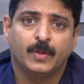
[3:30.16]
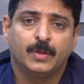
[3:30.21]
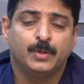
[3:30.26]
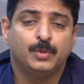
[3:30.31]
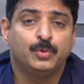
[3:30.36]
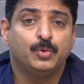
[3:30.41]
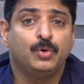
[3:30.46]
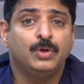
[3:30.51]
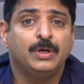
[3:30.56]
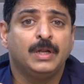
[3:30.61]

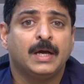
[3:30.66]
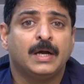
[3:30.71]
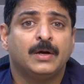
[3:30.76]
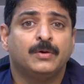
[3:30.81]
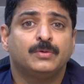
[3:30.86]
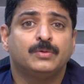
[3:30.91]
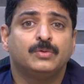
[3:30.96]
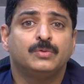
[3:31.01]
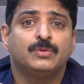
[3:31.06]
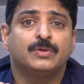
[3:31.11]
You don't
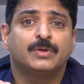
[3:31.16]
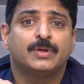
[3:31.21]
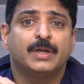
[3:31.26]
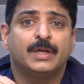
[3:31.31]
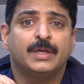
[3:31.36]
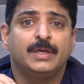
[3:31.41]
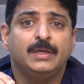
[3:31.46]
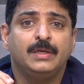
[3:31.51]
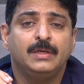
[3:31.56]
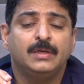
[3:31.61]
have to
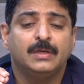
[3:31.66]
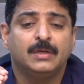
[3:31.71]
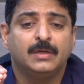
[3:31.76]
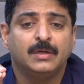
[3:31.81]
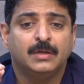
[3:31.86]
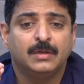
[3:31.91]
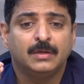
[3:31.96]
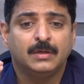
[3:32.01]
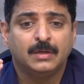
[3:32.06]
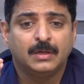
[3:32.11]
try
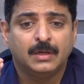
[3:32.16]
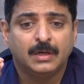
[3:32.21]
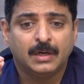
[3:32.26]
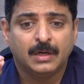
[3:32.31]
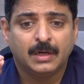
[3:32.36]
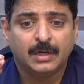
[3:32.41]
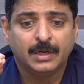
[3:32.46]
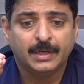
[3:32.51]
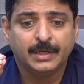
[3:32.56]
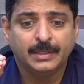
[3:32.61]

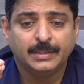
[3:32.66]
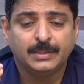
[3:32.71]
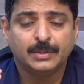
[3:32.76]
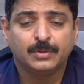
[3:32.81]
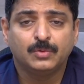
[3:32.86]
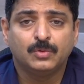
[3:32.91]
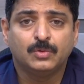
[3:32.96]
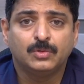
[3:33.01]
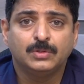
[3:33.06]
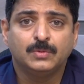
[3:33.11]

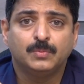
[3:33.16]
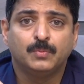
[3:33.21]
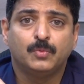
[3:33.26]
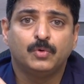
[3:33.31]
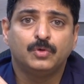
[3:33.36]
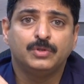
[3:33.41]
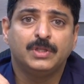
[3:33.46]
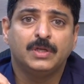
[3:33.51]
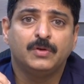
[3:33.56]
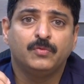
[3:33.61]
intercourse
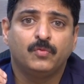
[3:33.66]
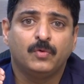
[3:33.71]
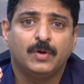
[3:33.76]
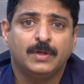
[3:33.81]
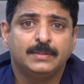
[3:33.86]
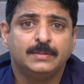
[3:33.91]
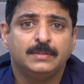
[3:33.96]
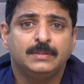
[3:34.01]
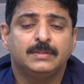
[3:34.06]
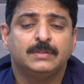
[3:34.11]
more than
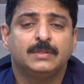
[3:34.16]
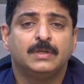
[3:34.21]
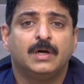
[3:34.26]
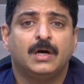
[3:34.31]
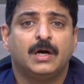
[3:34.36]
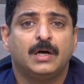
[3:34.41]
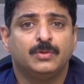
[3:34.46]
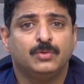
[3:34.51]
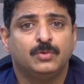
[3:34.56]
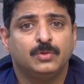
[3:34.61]
once
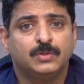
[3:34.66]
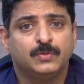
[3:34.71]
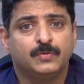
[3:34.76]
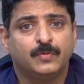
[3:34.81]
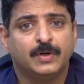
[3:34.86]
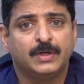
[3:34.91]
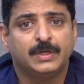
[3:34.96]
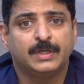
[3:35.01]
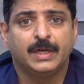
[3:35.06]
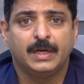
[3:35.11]
on those
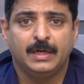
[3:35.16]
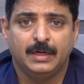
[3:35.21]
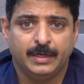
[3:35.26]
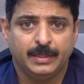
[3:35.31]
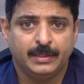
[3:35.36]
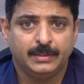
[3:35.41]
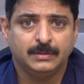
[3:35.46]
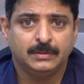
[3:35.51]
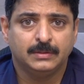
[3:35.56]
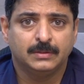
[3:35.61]
fertile
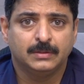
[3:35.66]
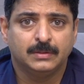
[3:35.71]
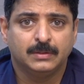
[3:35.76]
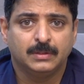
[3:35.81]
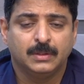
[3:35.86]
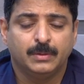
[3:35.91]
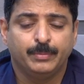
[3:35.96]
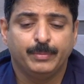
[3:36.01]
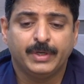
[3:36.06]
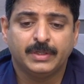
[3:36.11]
days,
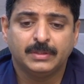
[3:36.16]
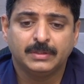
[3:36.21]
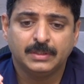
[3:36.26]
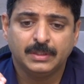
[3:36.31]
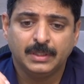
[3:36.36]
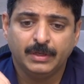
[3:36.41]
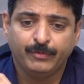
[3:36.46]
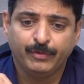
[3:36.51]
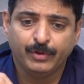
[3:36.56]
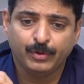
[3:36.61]
because
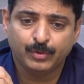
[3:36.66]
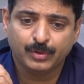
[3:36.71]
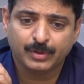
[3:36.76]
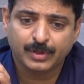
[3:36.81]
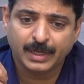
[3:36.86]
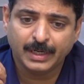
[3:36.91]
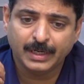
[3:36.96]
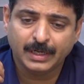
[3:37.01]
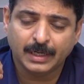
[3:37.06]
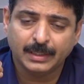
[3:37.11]
if you
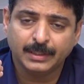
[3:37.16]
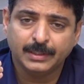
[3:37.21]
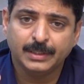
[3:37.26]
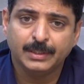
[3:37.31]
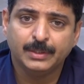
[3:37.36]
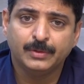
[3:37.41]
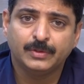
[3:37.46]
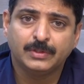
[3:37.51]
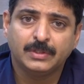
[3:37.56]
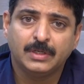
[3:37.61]
try
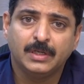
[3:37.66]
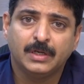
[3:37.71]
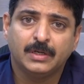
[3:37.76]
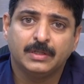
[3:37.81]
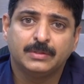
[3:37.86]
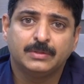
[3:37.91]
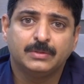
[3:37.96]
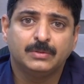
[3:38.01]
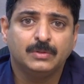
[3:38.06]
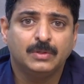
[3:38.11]
continuously
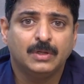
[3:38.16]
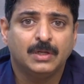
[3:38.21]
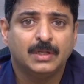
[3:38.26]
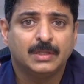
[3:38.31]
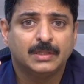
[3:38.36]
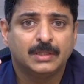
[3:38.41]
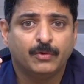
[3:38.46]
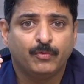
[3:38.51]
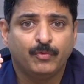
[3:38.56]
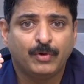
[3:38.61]
also,
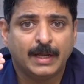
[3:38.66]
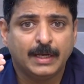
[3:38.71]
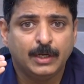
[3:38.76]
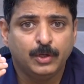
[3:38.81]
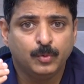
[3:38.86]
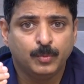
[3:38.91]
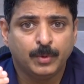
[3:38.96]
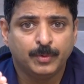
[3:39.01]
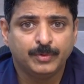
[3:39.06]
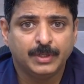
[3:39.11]
the
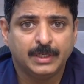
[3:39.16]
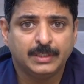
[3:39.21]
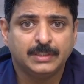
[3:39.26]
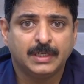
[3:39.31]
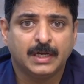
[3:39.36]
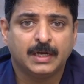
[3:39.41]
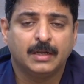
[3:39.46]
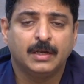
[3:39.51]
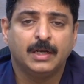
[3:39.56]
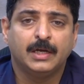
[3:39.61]
volume of the
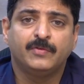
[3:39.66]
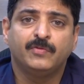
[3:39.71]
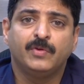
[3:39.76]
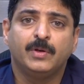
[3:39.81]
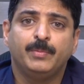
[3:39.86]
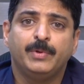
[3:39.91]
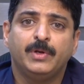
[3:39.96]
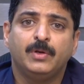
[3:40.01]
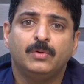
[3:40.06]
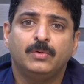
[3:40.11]
ejaculate
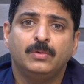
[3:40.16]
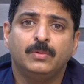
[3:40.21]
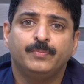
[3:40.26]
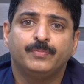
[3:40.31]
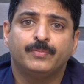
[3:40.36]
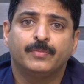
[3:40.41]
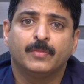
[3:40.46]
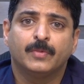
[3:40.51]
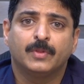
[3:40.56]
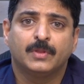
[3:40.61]
will be
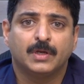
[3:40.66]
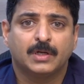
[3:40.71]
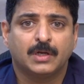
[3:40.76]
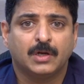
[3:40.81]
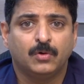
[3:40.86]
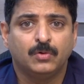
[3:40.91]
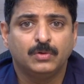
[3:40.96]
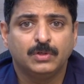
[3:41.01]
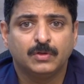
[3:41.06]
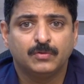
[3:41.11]
low, the
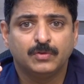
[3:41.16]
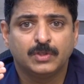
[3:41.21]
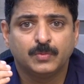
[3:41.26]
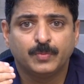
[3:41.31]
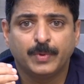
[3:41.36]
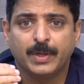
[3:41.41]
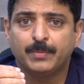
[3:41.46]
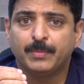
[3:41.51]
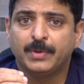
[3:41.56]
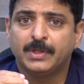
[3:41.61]
count of the
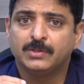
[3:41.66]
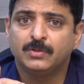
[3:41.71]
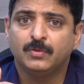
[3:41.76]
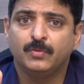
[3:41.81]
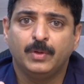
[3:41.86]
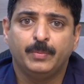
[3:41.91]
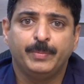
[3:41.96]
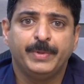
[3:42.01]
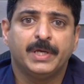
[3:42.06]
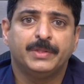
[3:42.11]
sperm also
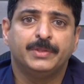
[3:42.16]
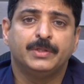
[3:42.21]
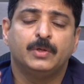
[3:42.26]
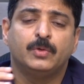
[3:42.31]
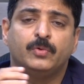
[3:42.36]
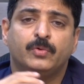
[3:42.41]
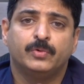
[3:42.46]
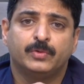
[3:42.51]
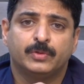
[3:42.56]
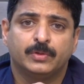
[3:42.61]
will be on the
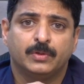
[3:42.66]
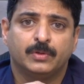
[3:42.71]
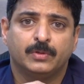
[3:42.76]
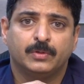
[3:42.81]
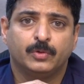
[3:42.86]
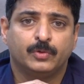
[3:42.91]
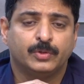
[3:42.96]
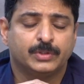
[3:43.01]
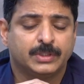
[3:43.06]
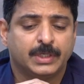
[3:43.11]

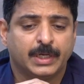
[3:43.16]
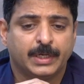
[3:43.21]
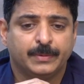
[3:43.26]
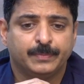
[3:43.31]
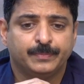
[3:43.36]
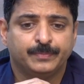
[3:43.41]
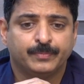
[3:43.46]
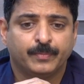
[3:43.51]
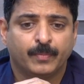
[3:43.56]
lower side.